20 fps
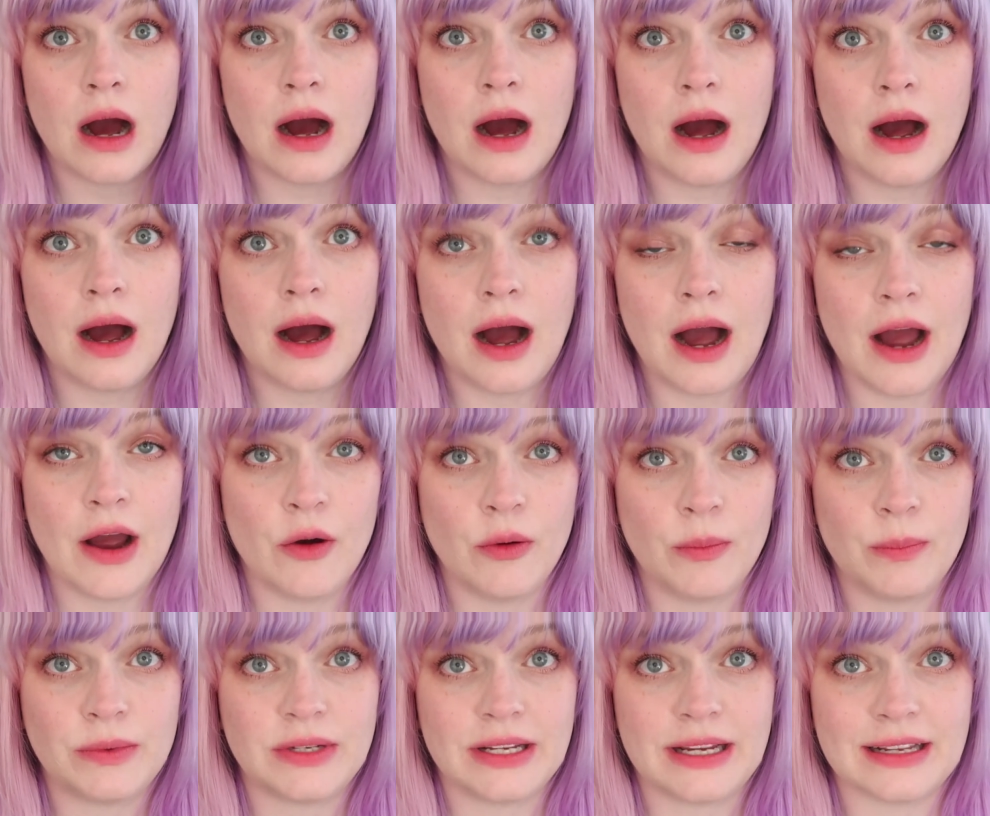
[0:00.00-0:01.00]
Uh, I
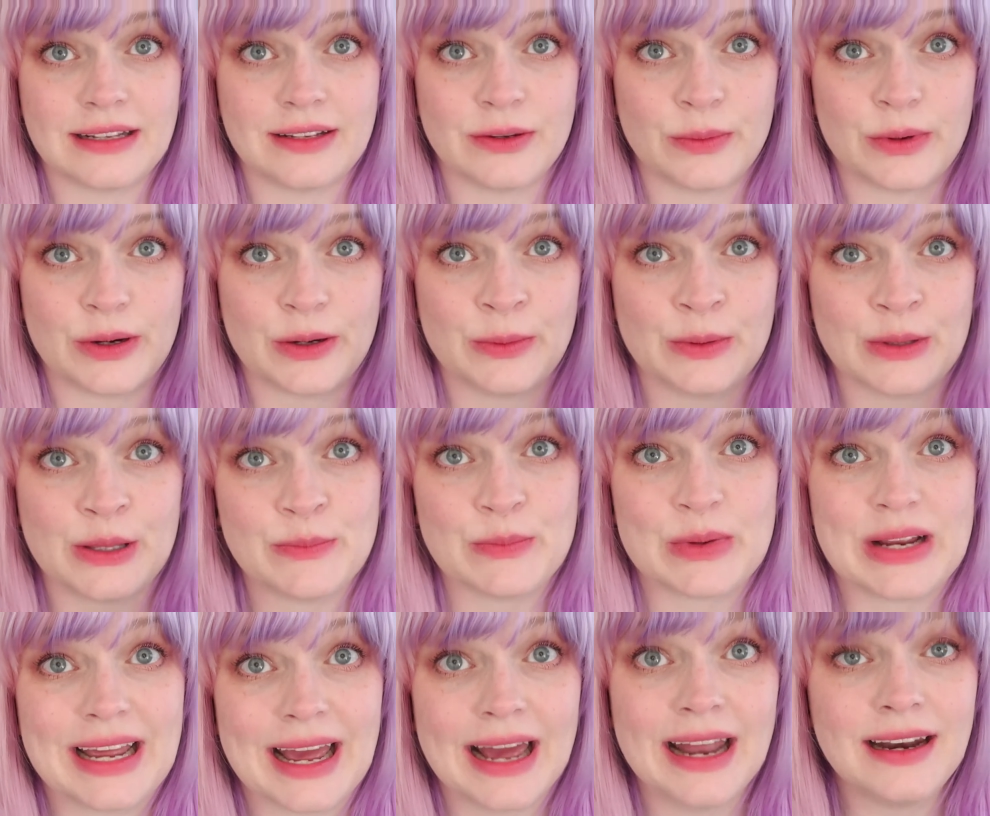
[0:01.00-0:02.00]
hope to get to work with them
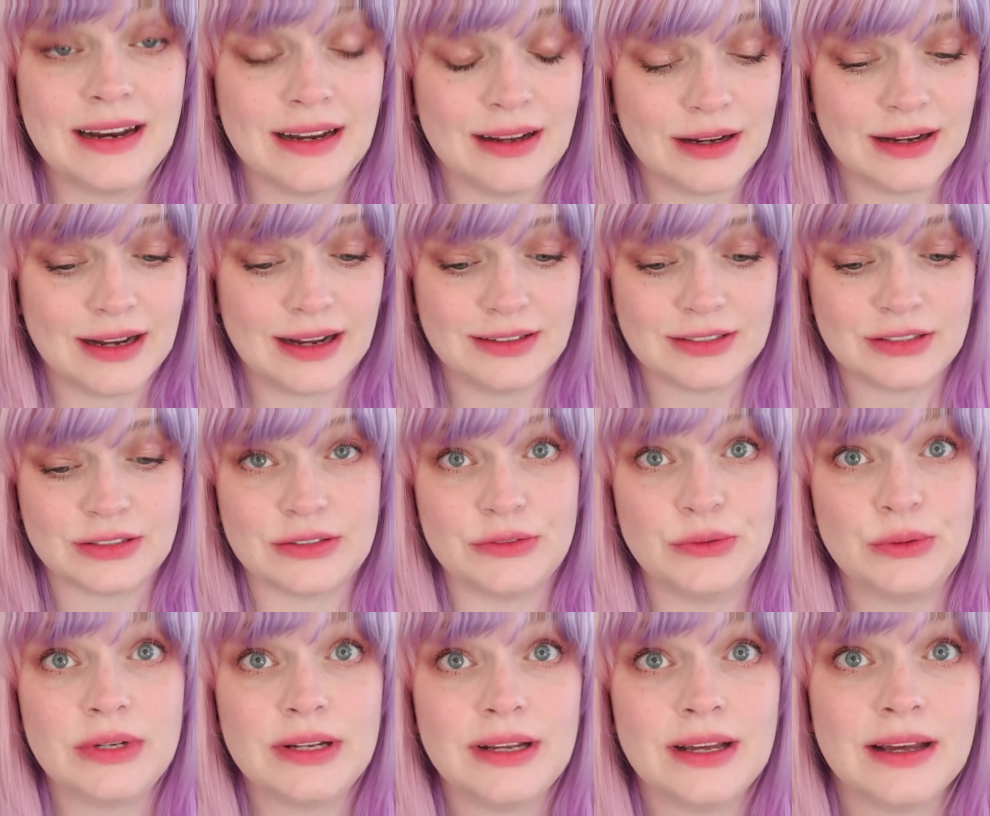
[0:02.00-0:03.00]
again
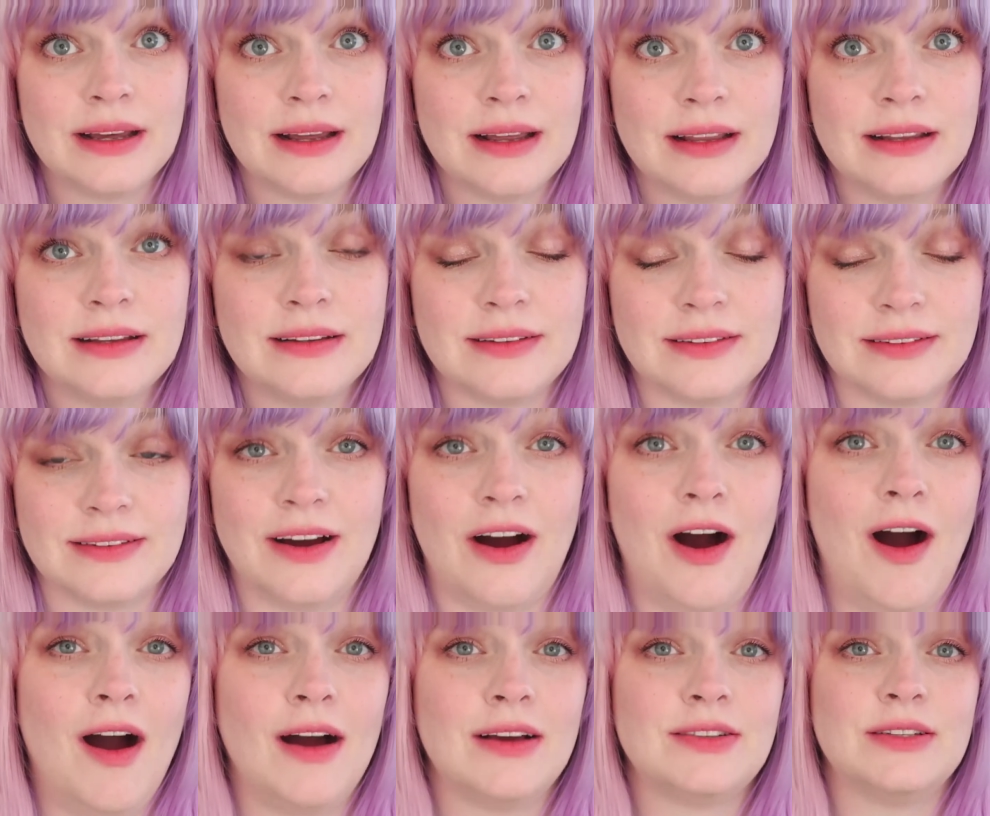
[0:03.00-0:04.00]
soon. This is
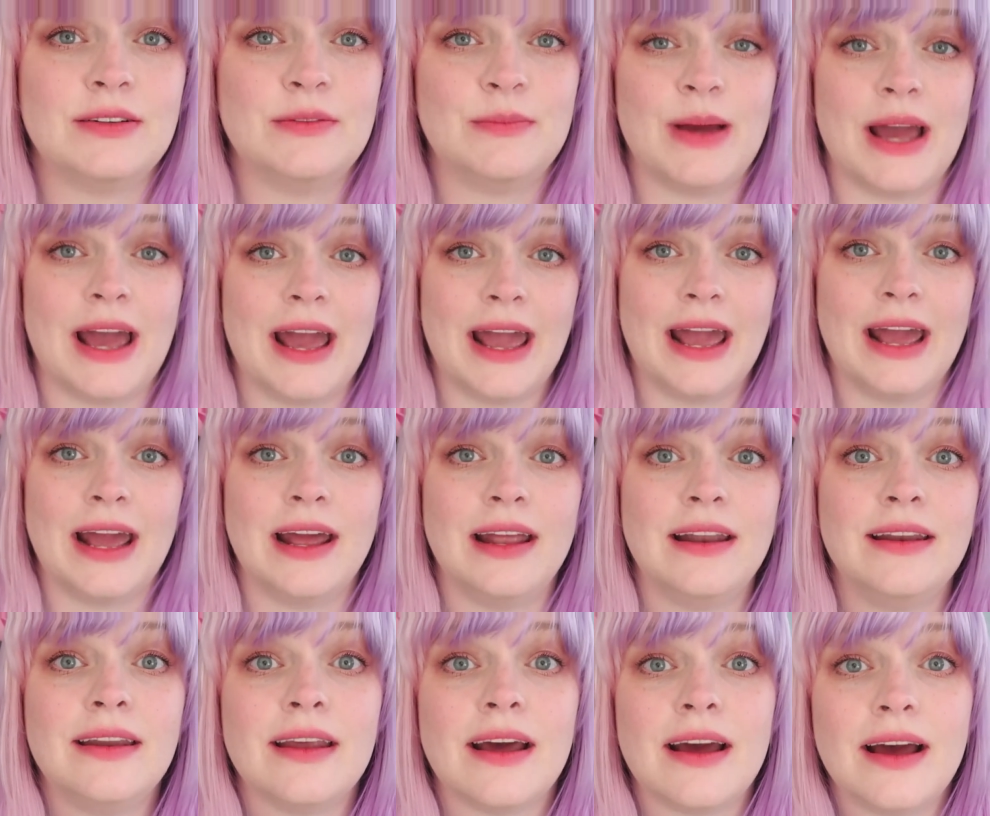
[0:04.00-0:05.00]
awesome,
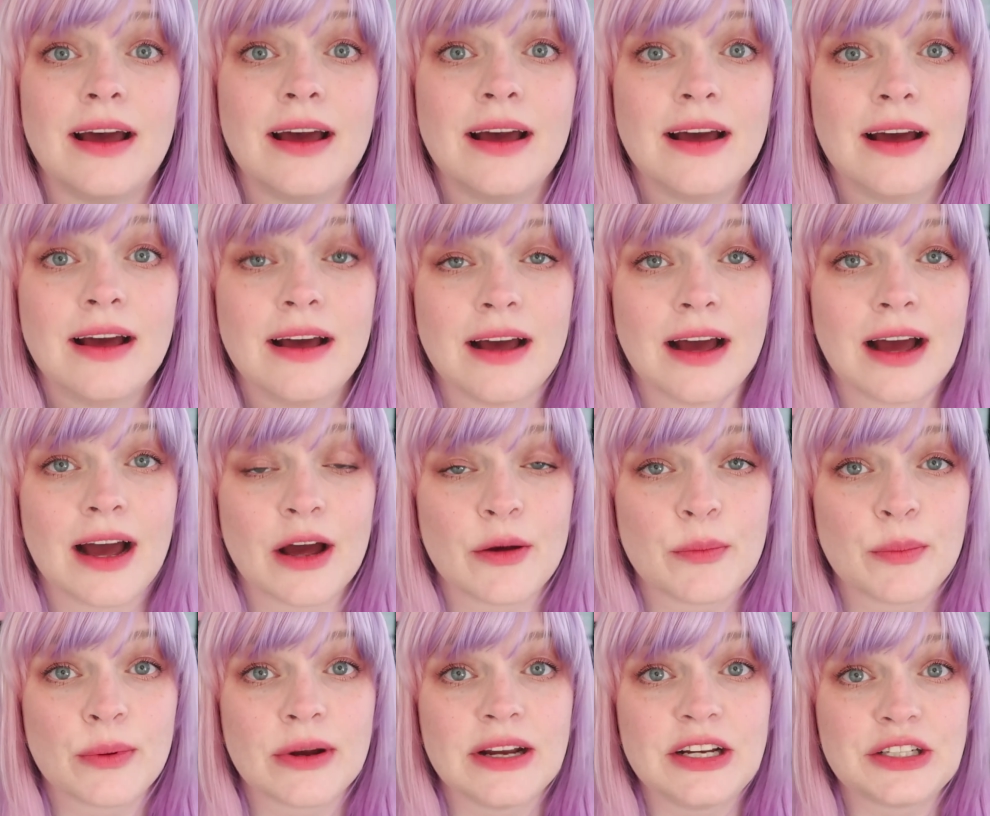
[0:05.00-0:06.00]
and uh, I
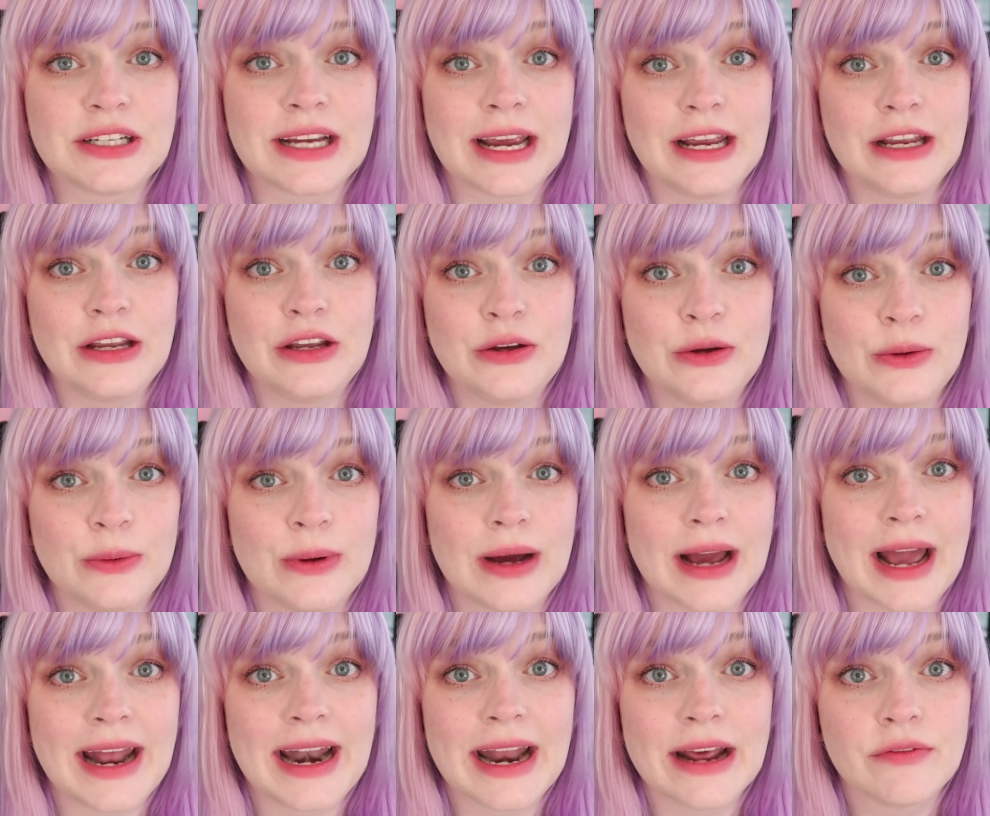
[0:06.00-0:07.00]
appreciate you
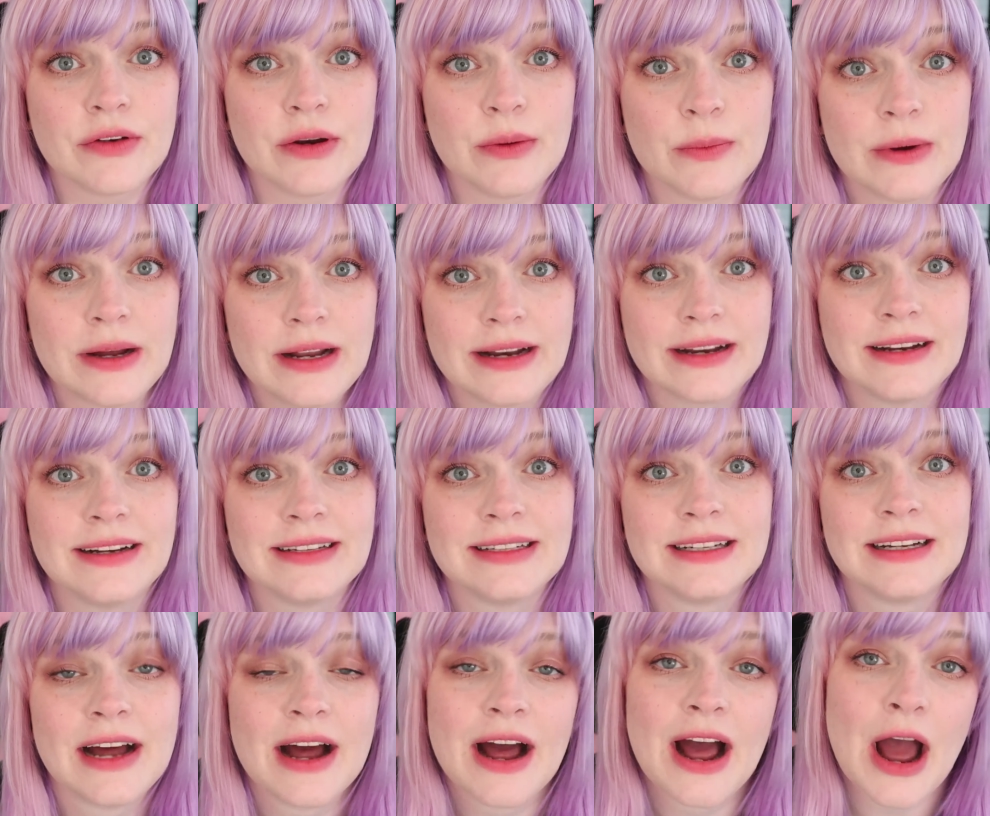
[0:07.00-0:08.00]
and everyone.
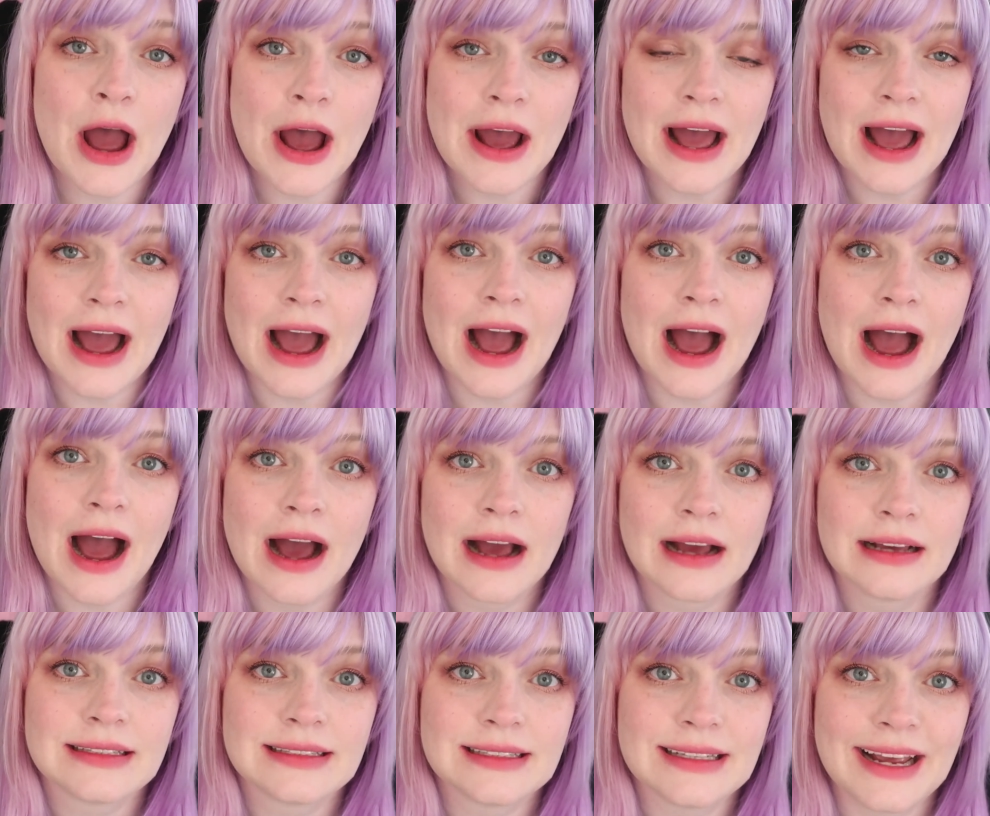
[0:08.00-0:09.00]

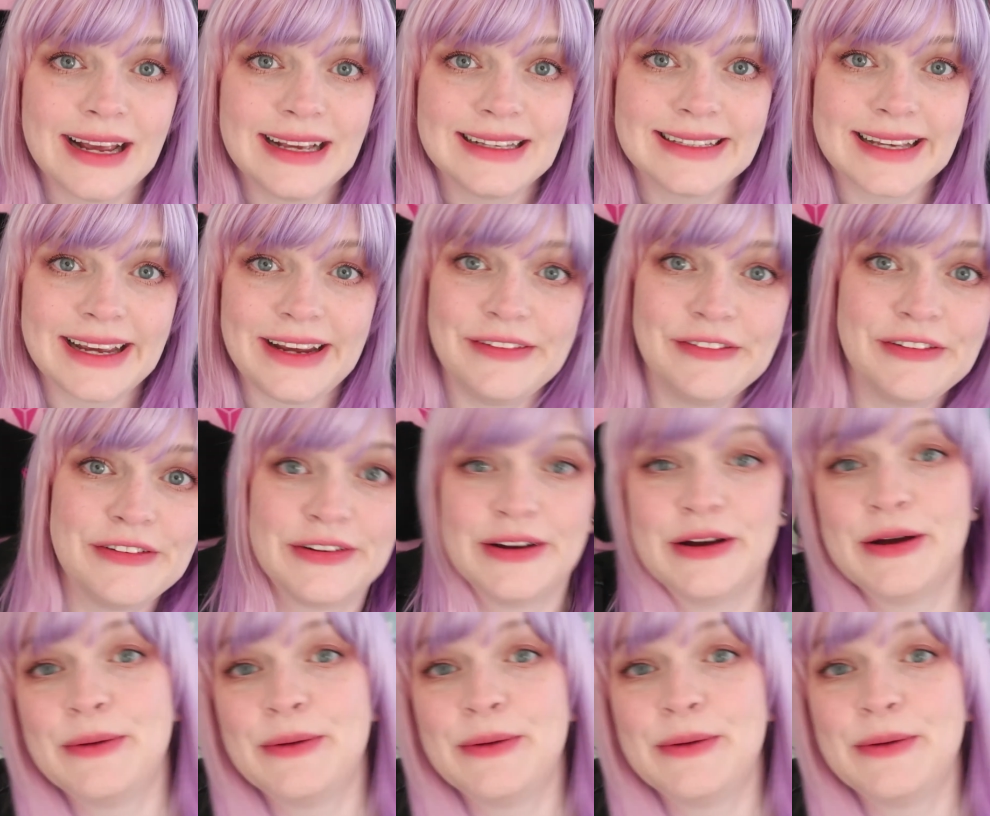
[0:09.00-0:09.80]
Stay safe.